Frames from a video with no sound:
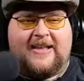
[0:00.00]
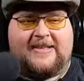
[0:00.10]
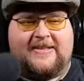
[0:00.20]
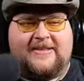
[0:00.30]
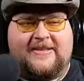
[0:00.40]

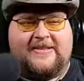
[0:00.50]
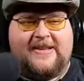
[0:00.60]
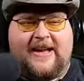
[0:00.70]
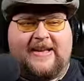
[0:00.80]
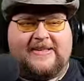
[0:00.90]
it.
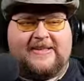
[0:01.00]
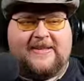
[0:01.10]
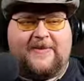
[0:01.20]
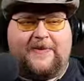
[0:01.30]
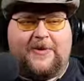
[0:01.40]
Nice.
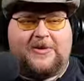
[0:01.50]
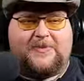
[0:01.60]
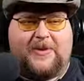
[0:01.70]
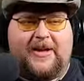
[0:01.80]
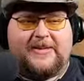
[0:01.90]

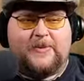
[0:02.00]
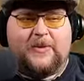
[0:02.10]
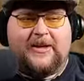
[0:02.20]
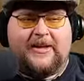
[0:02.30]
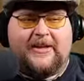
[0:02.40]
First place
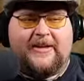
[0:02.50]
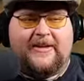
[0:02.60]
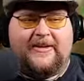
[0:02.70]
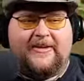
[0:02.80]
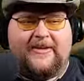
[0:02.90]
win.
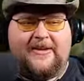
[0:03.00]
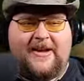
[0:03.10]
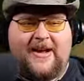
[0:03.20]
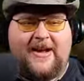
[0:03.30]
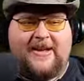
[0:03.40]

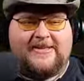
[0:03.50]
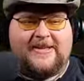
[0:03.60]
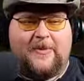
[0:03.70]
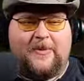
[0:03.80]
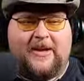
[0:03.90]
Nice.
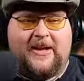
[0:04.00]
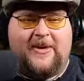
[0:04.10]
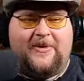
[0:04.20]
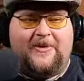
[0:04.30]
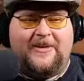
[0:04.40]
There we
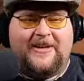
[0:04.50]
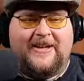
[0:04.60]
go.